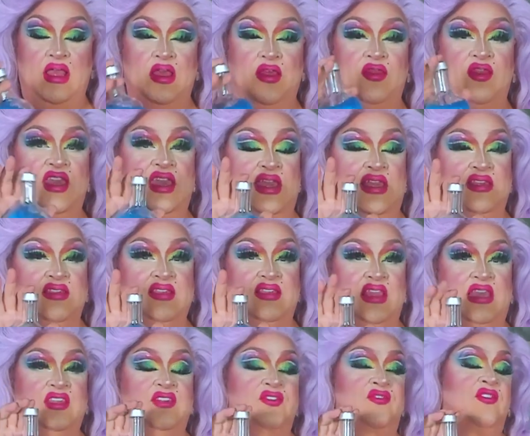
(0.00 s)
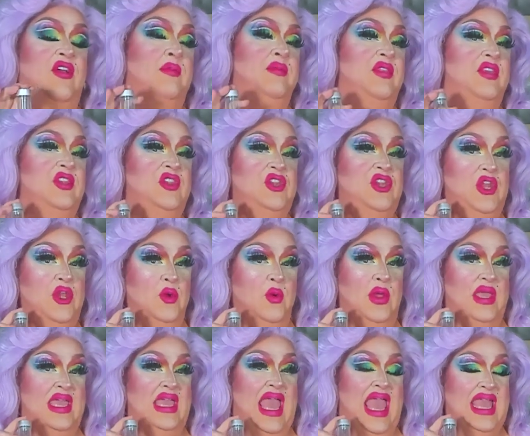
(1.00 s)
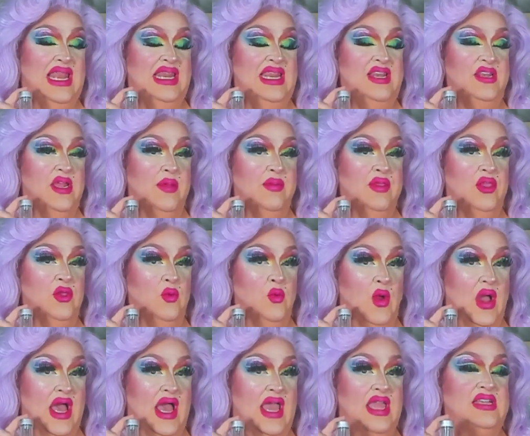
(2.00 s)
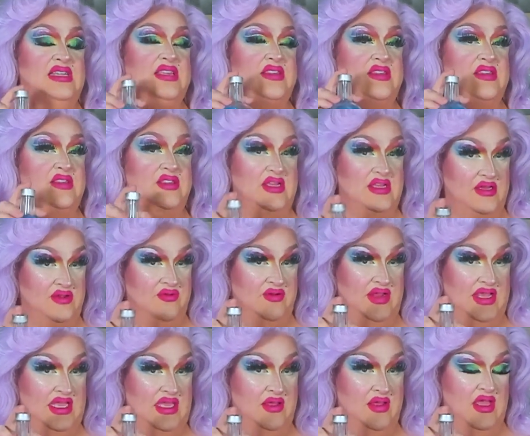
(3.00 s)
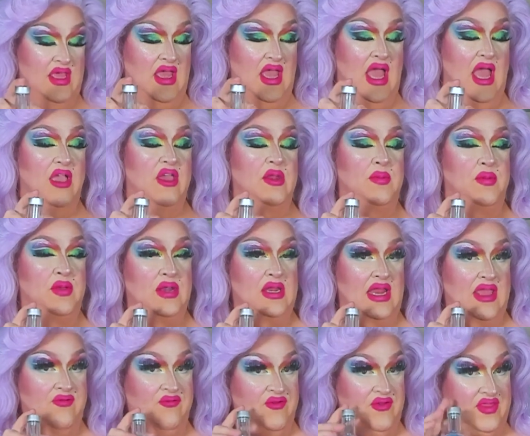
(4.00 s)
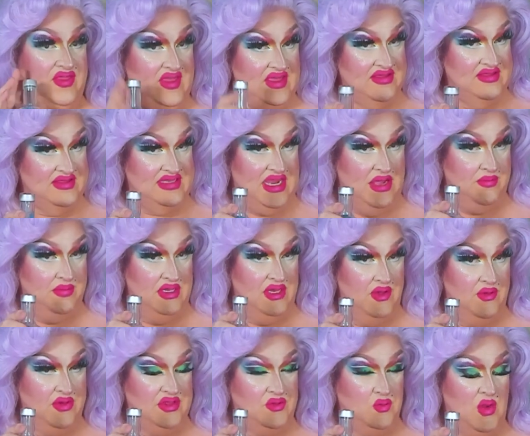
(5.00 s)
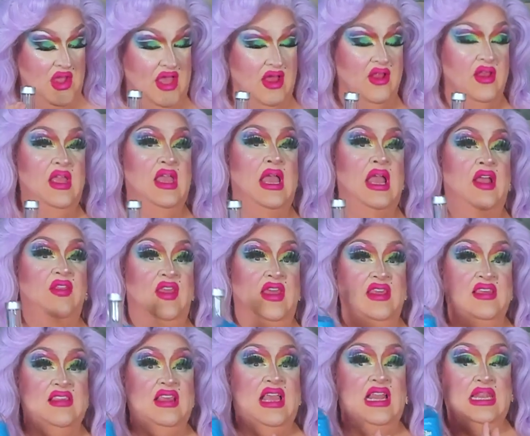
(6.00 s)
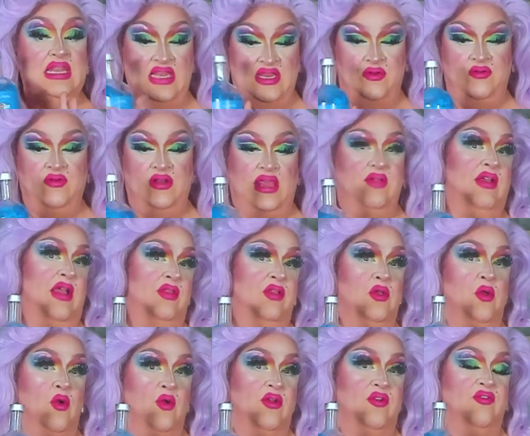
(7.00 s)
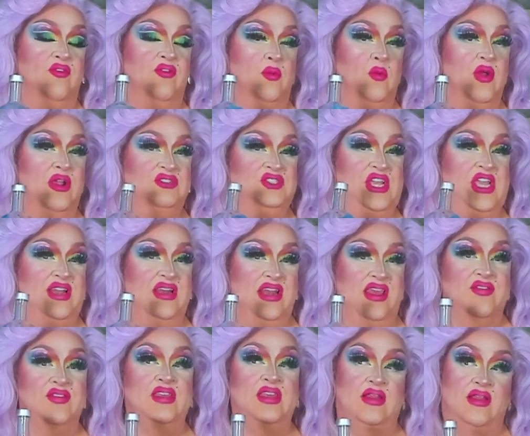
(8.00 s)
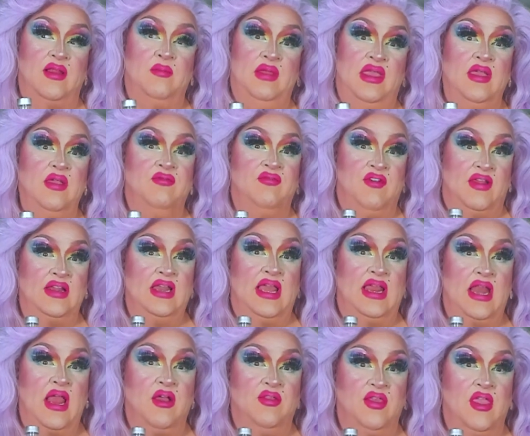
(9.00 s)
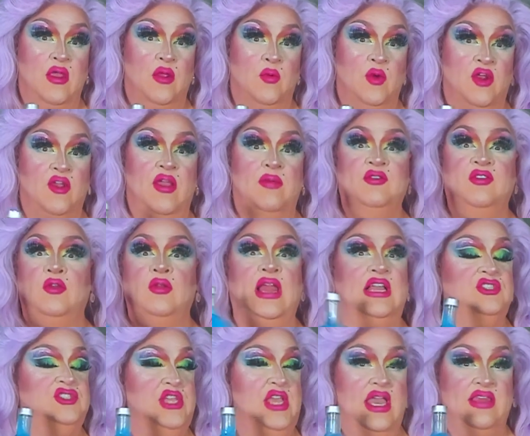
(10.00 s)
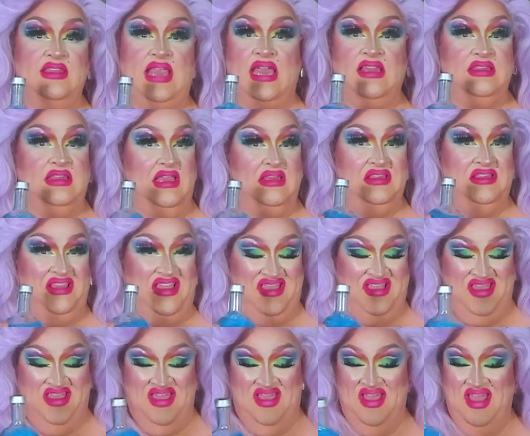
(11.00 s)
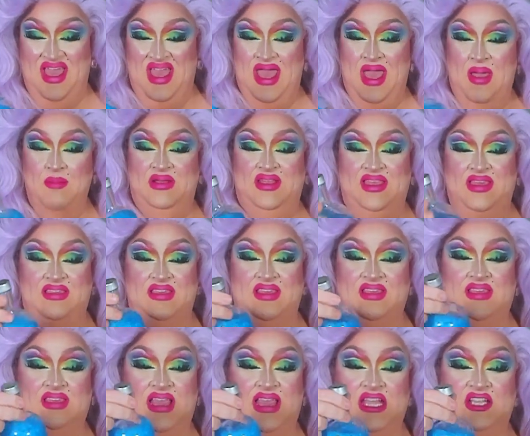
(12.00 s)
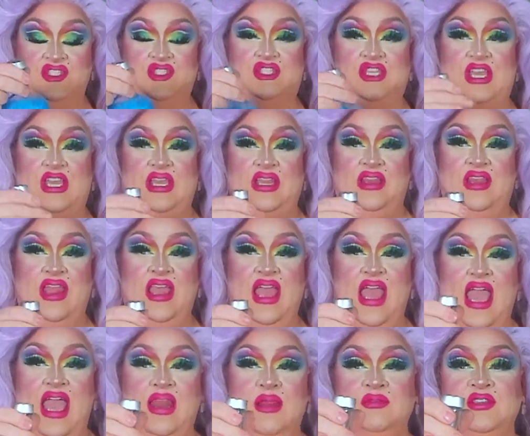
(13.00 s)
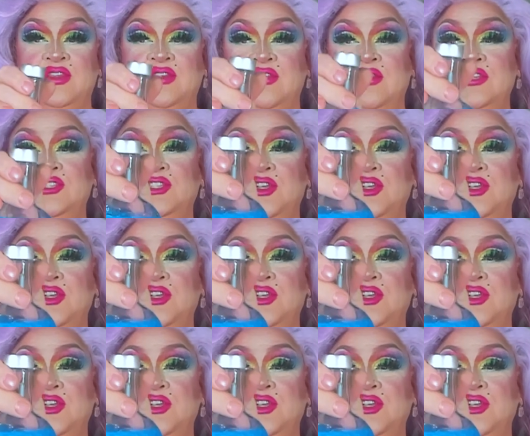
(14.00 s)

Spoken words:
This is from the Newey, N-E-W-Y Distillery. I'm going to put a link for this down below as well. That is literally around the corner from where Jen lives. And being a frontline healthcare worker, I'm so glad she has access. But this is gin. And I'm just going to